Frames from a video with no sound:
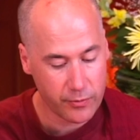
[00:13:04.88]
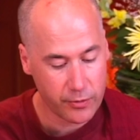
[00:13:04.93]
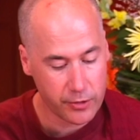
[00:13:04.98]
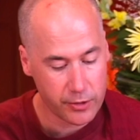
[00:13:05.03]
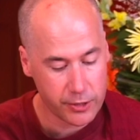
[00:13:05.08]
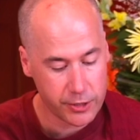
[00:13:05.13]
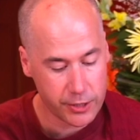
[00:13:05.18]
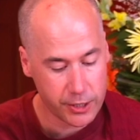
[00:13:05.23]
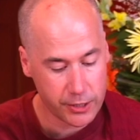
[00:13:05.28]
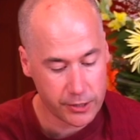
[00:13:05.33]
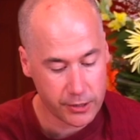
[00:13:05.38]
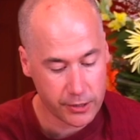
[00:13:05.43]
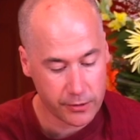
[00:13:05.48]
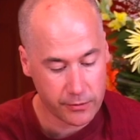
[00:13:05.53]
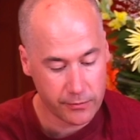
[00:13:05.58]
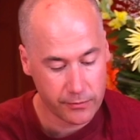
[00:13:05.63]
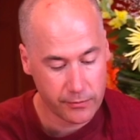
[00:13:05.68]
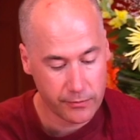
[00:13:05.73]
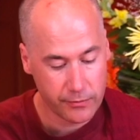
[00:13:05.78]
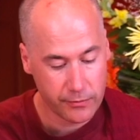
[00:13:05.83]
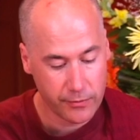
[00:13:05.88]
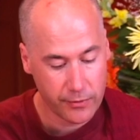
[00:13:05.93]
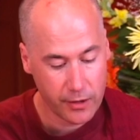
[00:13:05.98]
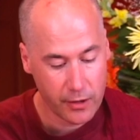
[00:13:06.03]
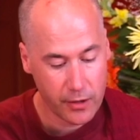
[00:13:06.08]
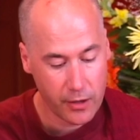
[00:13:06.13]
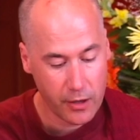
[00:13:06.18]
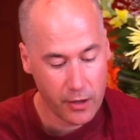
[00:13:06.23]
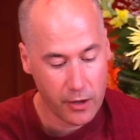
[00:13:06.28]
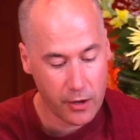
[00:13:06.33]
bodhicitta.
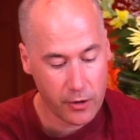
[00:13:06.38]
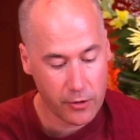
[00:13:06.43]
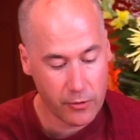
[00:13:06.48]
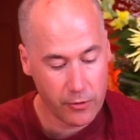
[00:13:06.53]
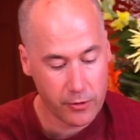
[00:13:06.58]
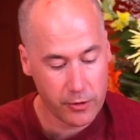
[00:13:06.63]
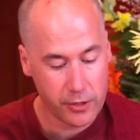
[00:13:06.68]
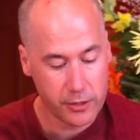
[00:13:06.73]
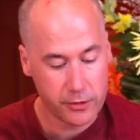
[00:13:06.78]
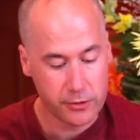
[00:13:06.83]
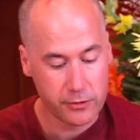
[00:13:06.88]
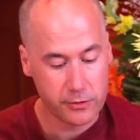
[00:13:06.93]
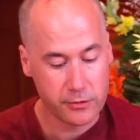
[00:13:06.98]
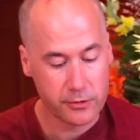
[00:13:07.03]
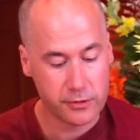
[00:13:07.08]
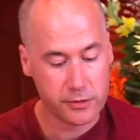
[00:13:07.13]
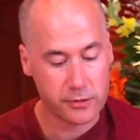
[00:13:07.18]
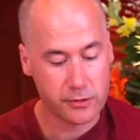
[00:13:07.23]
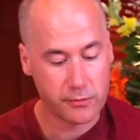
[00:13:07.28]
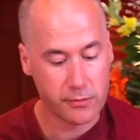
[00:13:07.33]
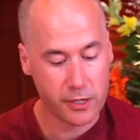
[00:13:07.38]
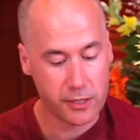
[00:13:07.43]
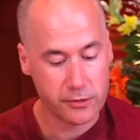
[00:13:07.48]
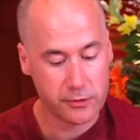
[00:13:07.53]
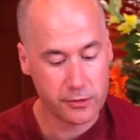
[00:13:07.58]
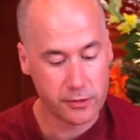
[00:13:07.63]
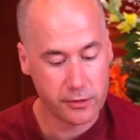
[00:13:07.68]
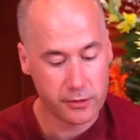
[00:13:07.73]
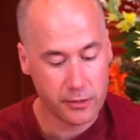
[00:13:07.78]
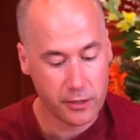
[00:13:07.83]
According to the
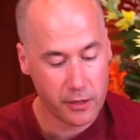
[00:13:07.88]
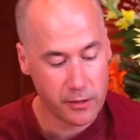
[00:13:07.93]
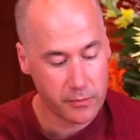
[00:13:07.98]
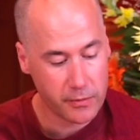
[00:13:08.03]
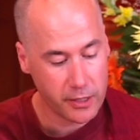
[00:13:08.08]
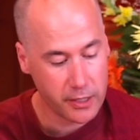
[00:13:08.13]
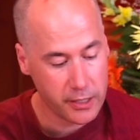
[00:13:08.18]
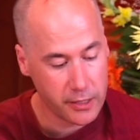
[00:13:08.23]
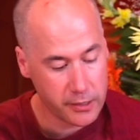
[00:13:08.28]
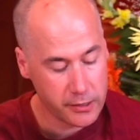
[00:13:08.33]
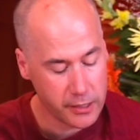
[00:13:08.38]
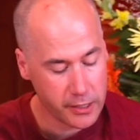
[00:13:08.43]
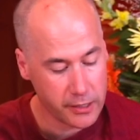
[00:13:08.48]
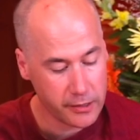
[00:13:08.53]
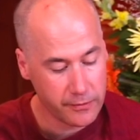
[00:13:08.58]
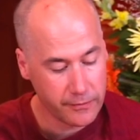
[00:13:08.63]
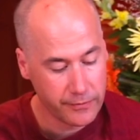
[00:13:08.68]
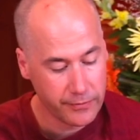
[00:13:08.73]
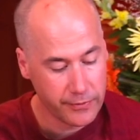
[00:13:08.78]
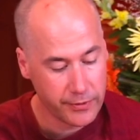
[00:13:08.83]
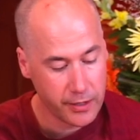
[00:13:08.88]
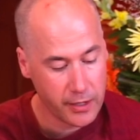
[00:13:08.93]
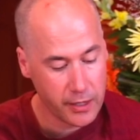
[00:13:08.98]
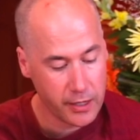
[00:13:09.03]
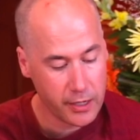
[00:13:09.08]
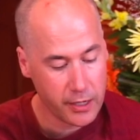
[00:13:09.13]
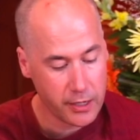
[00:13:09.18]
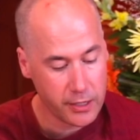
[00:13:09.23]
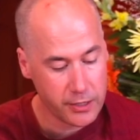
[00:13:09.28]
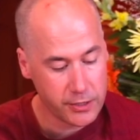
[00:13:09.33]
Sumatran Dharmakirti,
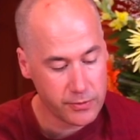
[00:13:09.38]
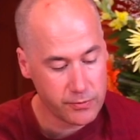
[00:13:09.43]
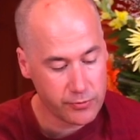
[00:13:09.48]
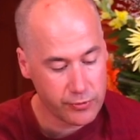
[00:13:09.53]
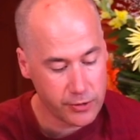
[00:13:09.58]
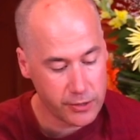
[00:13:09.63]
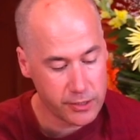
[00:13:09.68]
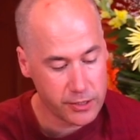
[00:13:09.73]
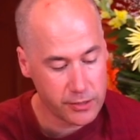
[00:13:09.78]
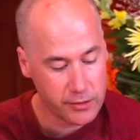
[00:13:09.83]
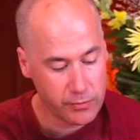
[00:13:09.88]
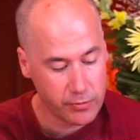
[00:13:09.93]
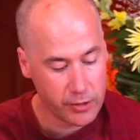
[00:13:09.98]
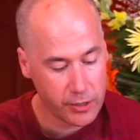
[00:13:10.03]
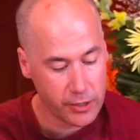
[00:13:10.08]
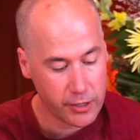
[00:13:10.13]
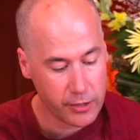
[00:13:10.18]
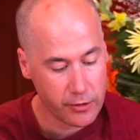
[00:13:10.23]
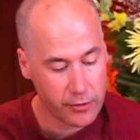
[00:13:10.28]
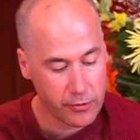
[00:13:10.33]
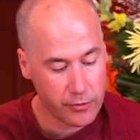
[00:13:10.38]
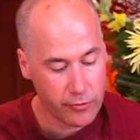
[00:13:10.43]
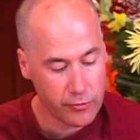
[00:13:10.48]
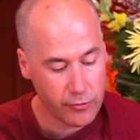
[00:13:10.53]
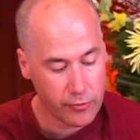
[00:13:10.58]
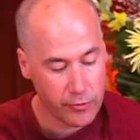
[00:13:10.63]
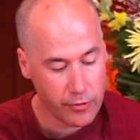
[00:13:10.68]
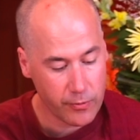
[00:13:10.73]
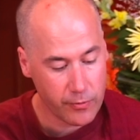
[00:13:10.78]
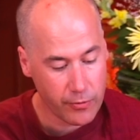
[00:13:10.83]
it is principally
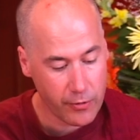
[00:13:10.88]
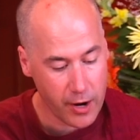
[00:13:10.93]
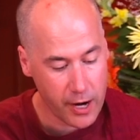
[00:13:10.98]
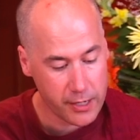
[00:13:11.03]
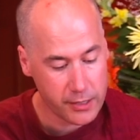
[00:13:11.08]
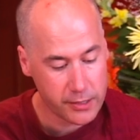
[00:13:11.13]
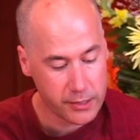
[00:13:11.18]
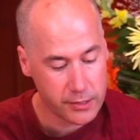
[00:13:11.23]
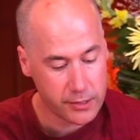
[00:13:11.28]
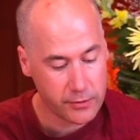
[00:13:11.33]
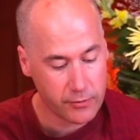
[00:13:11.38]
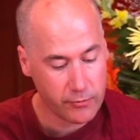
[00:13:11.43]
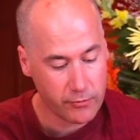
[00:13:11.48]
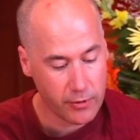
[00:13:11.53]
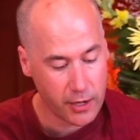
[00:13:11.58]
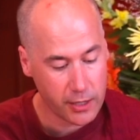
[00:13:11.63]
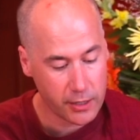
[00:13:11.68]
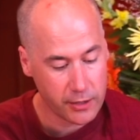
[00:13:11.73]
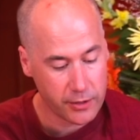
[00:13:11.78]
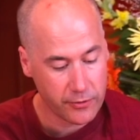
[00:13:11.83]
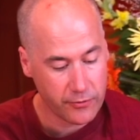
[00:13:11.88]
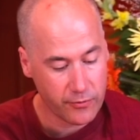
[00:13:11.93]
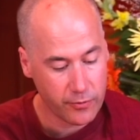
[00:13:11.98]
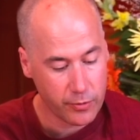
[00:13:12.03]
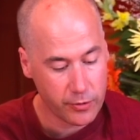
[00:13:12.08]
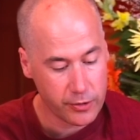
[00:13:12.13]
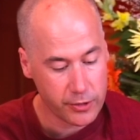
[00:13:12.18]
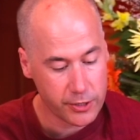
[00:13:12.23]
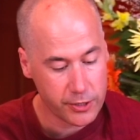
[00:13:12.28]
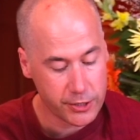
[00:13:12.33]
through the practice of relative
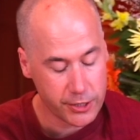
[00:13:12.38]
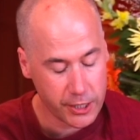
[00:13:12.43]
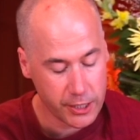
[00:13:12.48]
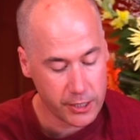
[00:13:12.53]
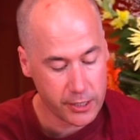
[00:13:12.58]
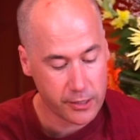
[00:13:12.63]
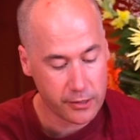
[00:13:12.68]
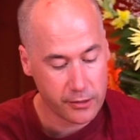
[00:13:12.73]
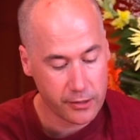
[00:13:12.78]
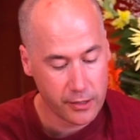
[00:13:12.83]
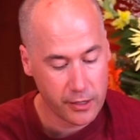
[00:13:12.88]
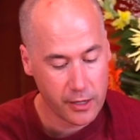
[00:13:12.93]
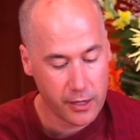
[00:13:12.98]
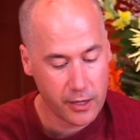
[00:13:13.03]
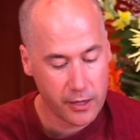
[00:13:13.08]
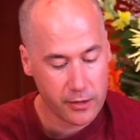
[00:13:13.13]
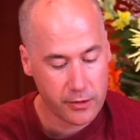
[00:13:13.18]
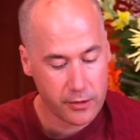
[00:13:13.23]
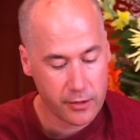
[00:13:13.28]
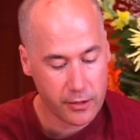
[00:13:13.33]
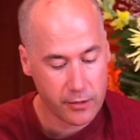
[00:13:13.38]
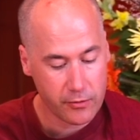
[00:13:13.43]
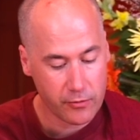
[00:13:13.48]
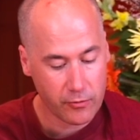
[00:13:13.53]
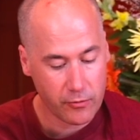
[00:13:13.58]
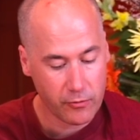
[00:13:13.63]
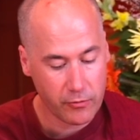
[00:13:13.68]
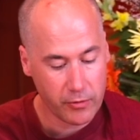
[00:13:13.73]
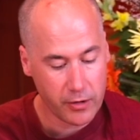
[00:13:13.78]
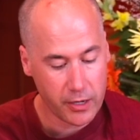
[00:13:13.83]
bodhicitta
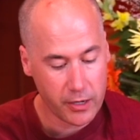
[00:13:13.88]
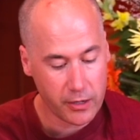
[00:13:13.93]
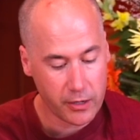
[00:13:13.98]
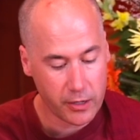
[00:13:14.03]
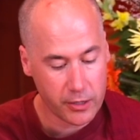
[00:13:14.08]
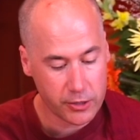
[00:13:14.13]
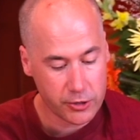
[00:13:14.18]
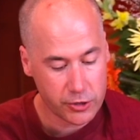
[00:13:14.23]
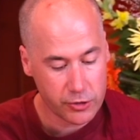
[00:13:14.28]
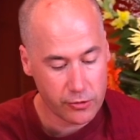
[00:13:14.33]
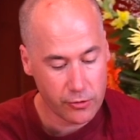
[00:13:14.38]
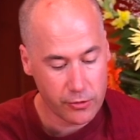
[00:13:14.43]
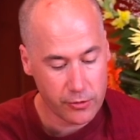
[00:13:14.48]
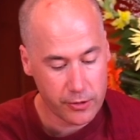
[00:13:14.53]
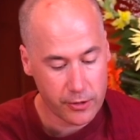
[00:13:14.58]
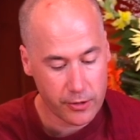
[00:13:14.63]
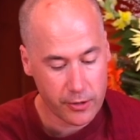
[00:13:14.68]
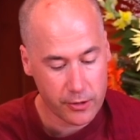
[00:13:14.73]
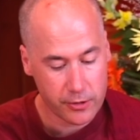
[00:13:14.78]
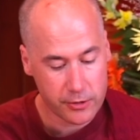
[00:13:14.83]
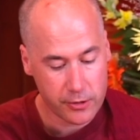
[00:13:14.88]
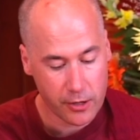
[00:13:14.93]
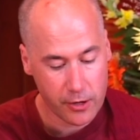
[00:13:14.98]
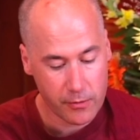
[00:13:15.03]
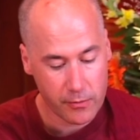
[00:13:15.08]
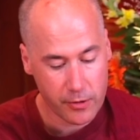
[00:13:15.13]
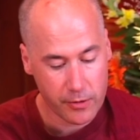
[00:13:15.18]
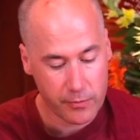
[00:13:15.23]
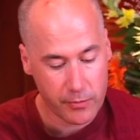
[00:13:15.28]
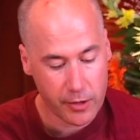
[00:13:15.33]
that we ensure that our
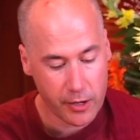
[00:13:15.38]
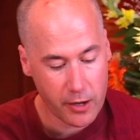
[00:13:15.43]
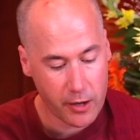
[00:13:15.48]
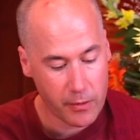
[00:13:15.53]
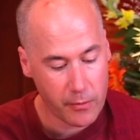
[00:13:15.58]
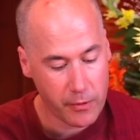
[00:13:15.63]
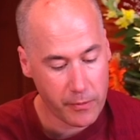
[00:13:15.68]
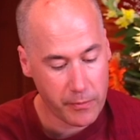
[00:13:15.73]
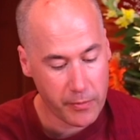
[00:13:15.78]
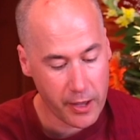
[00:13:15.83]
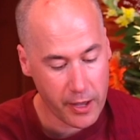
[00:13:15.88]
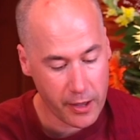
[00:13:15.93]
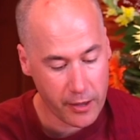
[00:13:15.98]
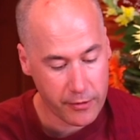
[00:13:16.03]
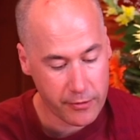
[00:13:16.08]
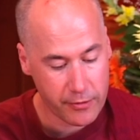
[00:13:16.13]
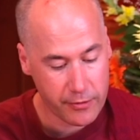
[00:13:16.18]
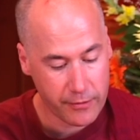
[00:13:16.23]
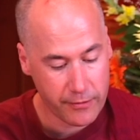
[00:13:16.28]
Dharma become a path.